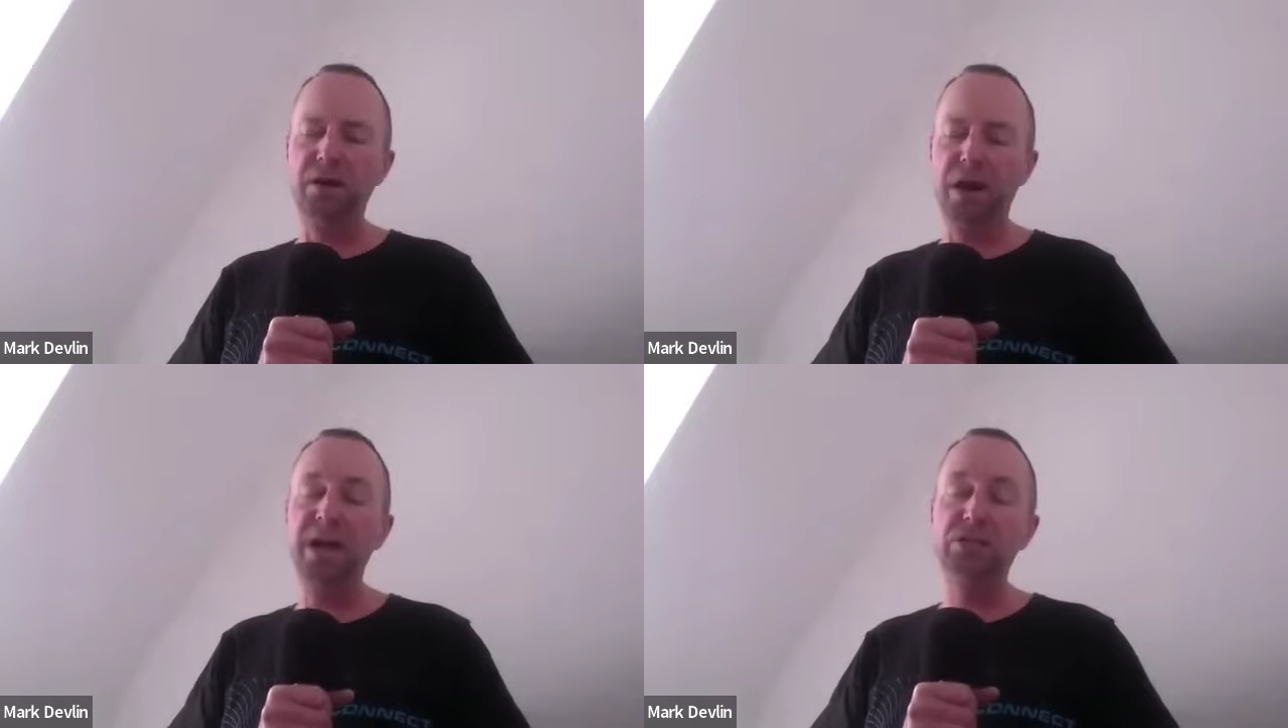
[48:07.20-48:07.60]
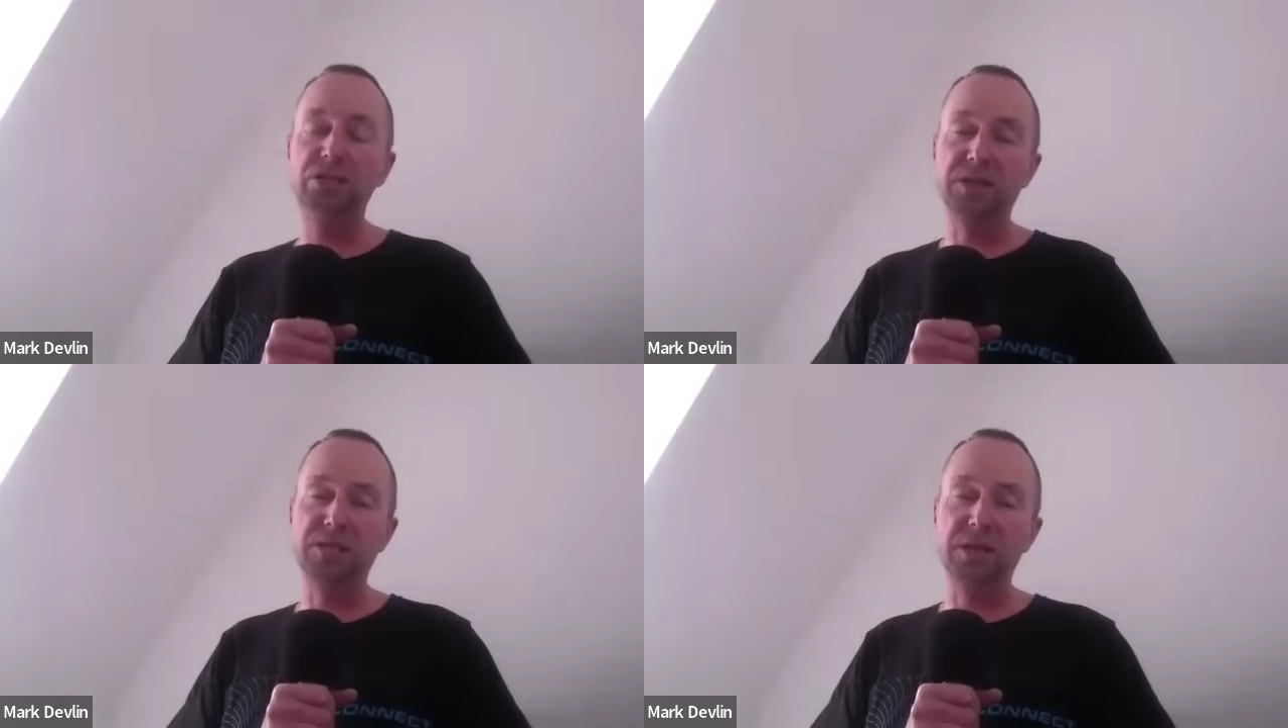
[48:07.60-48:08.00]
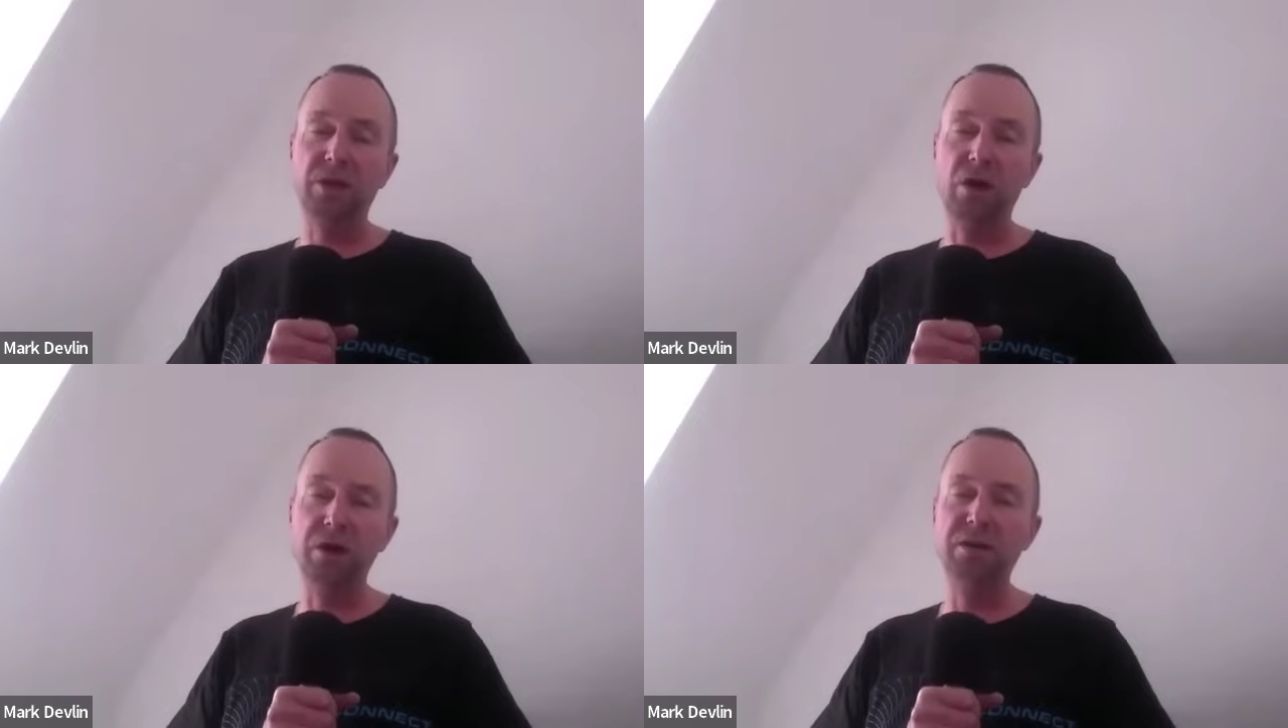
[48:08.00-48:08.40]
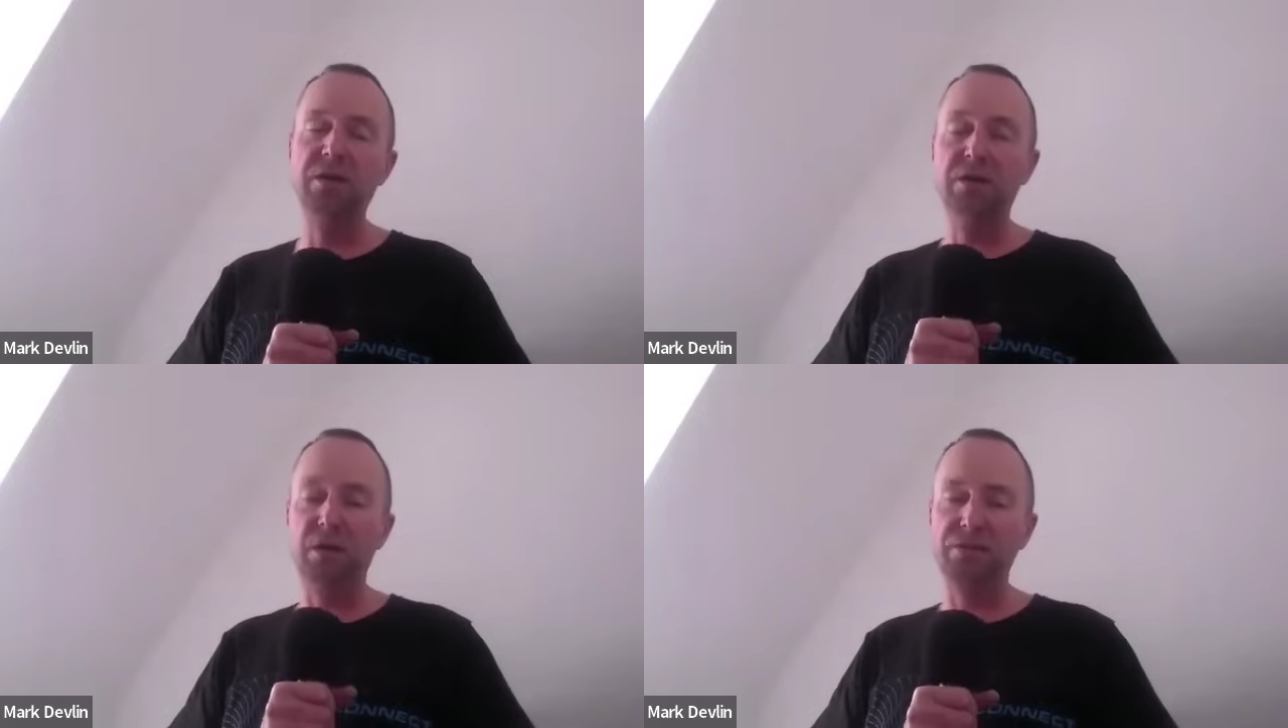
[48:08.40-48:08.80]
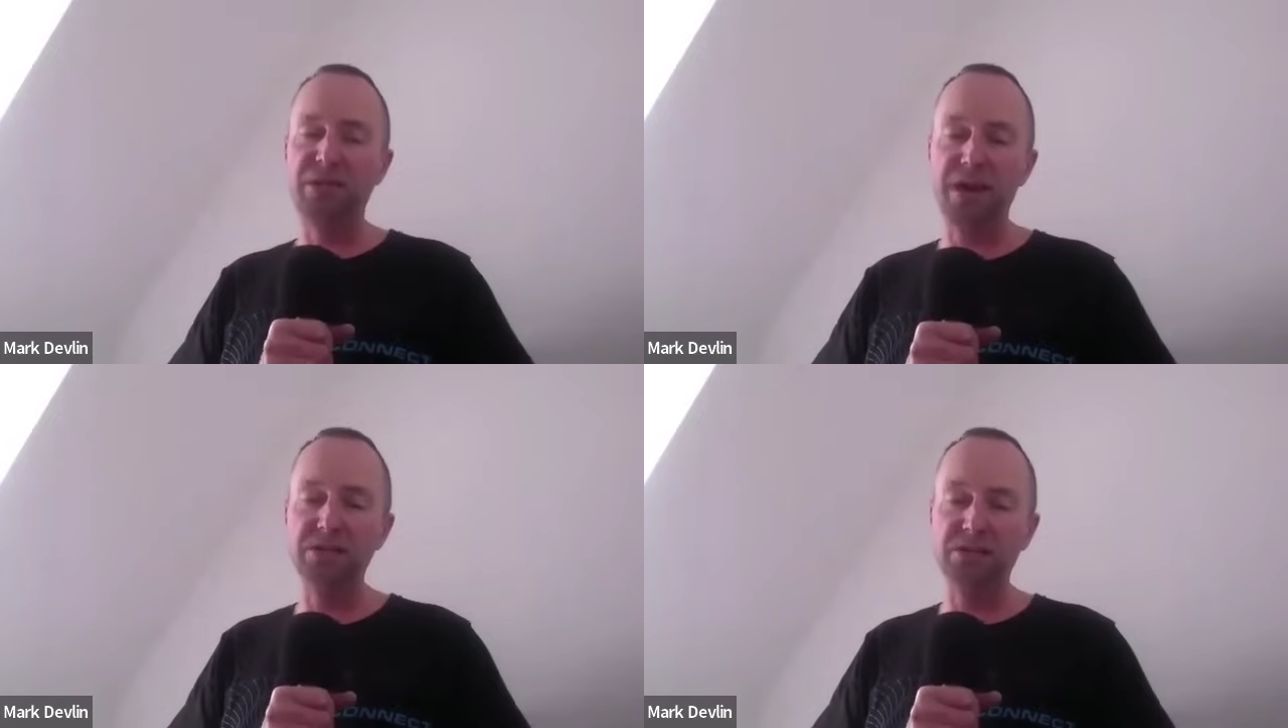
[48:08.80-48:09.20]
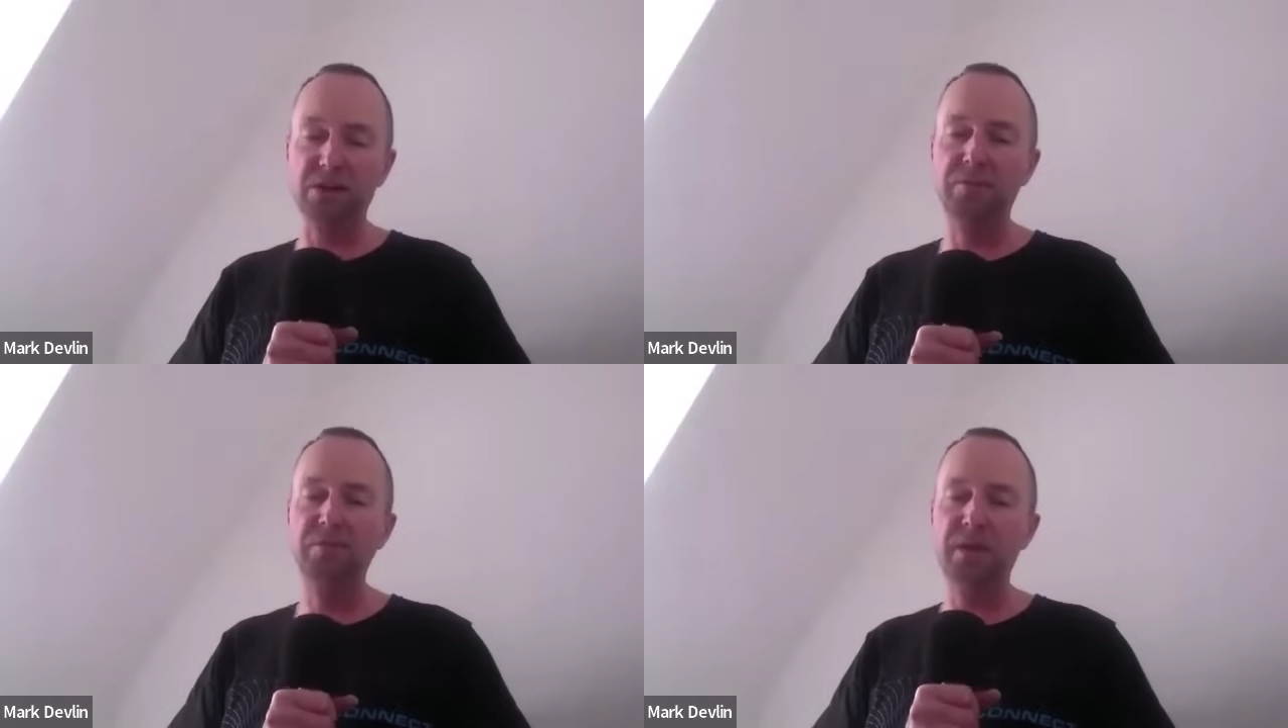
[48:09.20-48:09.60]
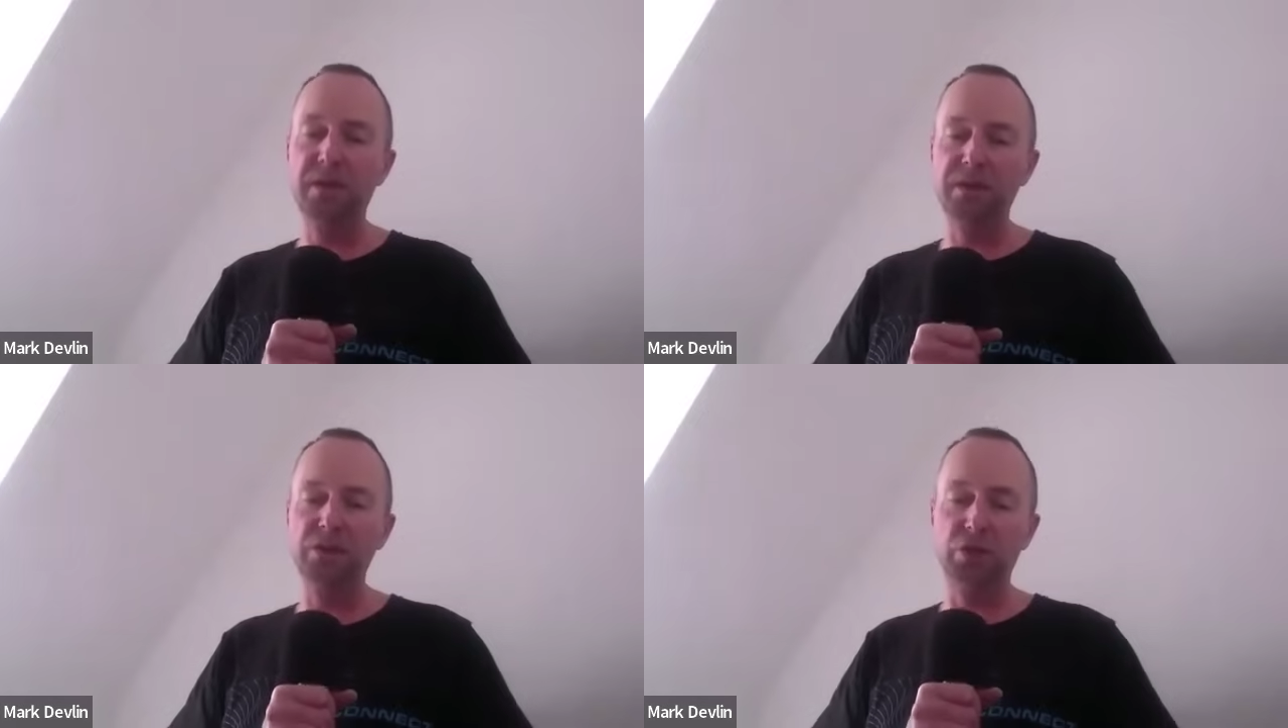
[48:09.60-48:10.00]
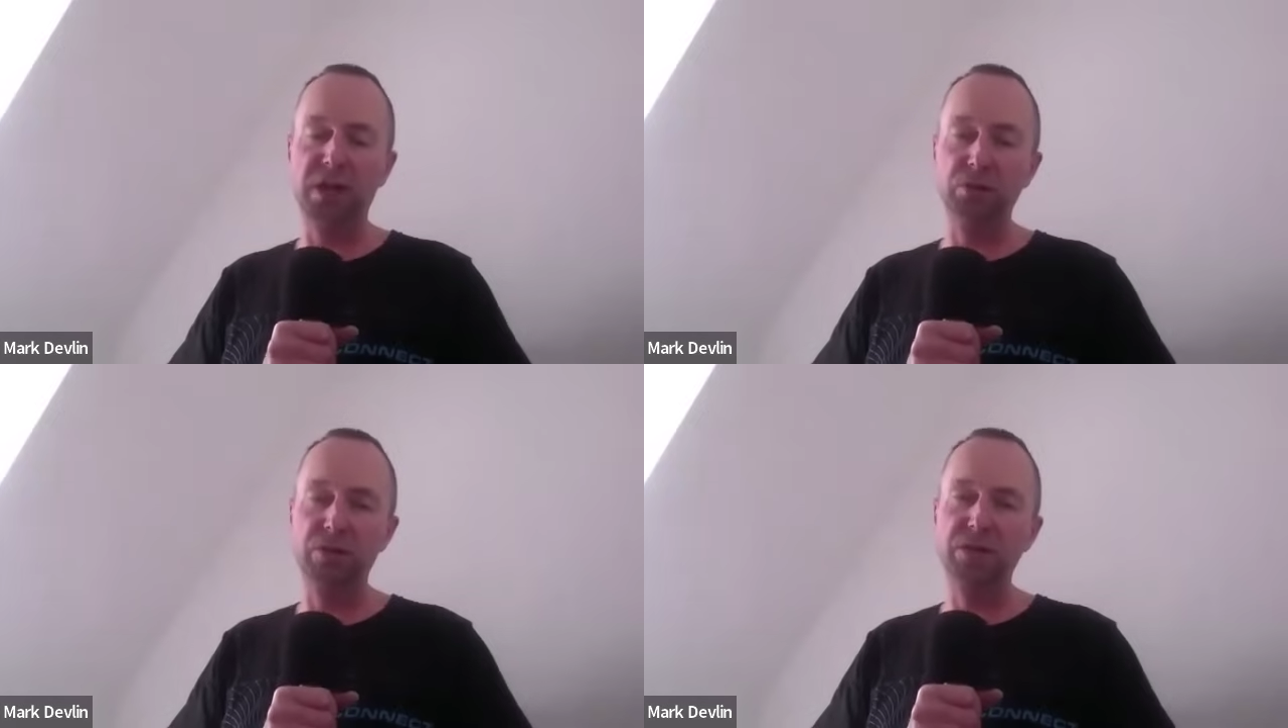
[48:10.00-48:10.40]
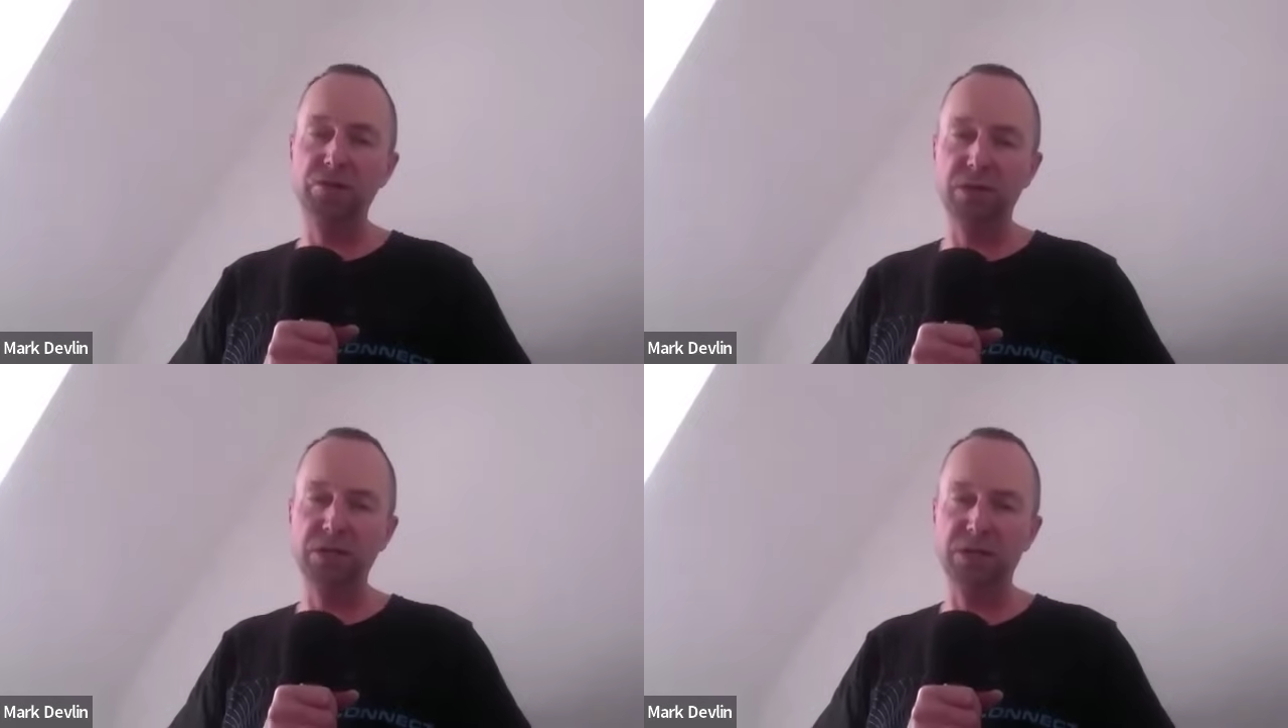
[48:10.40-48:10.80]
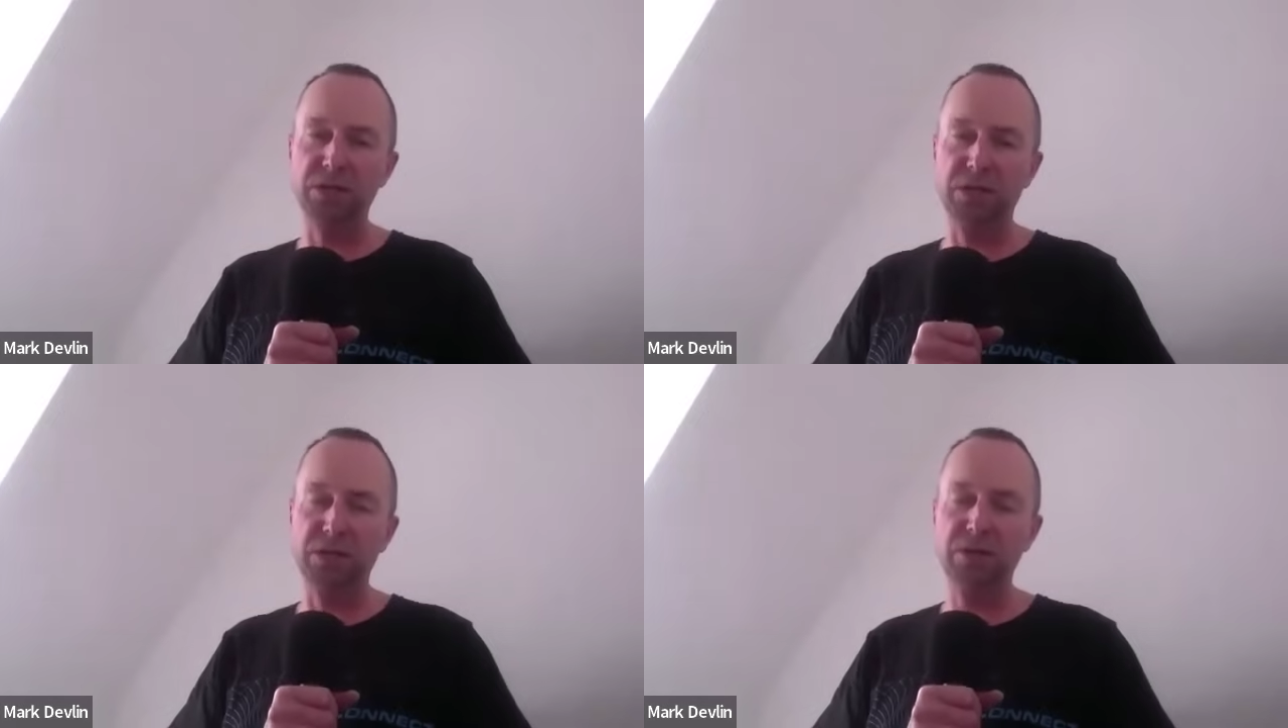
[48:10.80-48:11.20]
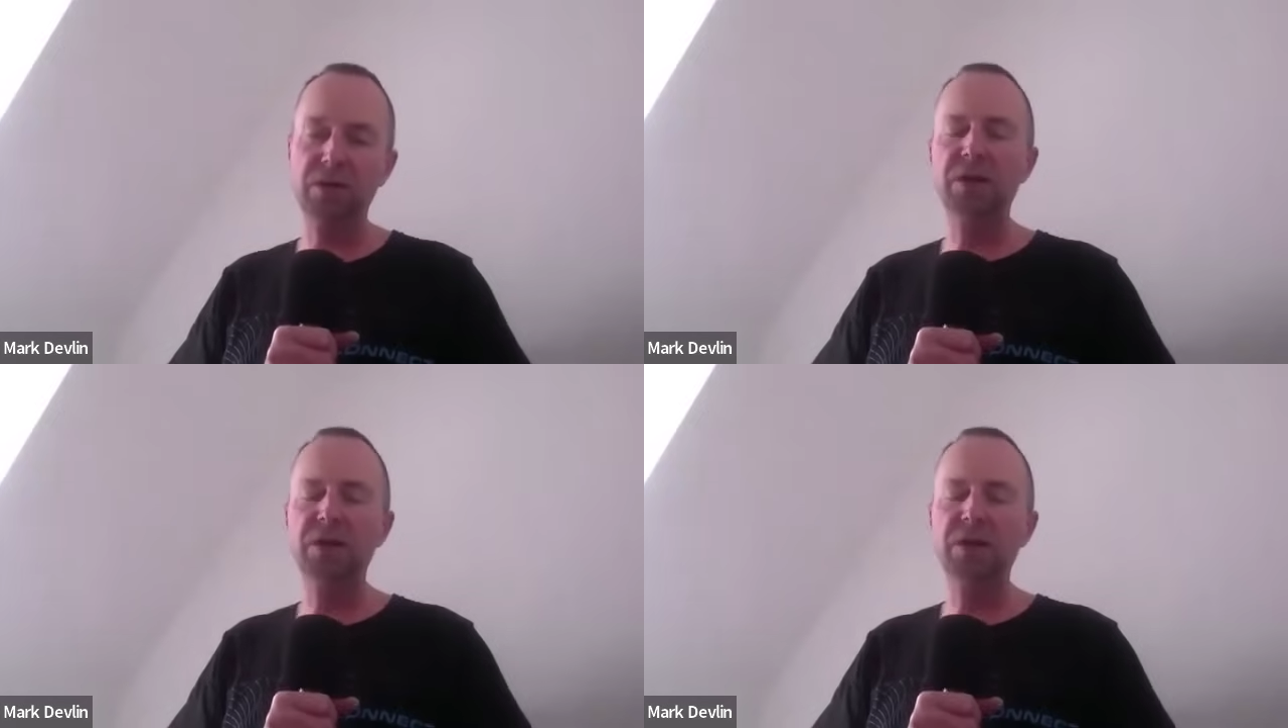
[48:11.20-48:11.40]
age 69 of cancer in January 2016.